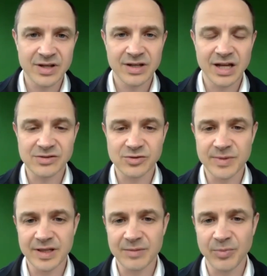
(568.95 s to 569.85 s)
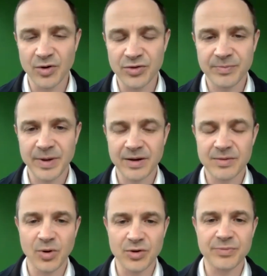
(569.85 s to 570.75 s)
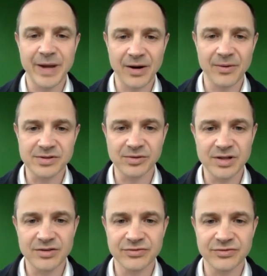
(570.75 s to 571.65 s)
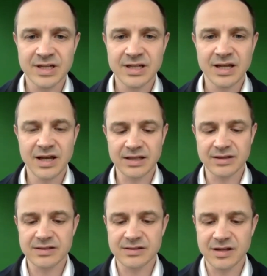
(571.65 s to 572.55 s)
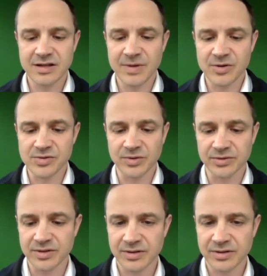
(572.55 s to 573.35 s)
assuming that both parents live at the same household.